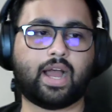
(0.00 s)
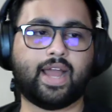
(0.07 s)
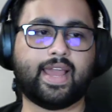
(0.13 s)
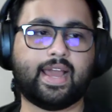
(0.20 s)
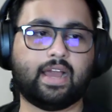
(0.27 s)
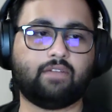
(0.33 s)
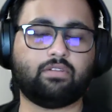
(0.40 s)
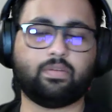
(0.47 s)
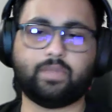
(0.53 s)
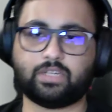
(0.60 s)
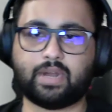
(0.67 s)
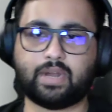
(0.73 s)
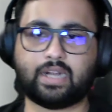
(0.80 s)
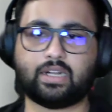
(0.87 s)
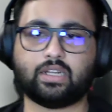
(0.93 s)
I have a
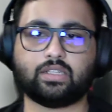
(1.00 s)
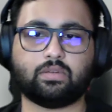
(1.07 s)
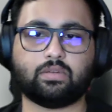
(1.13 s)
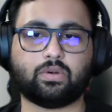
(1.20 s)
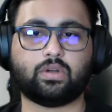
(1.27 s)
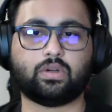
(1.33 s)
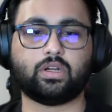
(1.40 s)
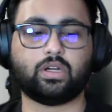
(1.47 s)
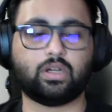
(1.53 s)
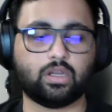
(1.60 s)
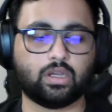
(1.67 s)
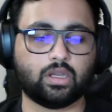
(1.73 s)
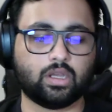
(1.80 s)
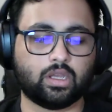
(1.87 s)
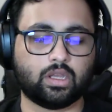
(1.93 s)
best practice about it.
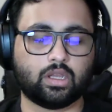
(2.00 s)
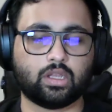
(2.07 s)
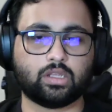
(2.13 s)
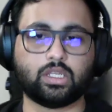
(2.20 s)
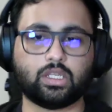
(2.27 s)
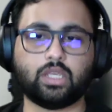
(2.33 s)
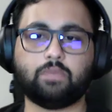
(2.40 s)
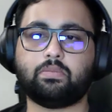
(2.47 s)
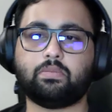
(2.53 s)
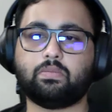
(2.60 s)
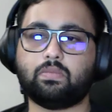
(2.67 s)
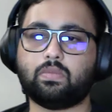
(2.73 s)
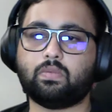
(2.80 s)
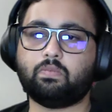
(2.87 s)
See,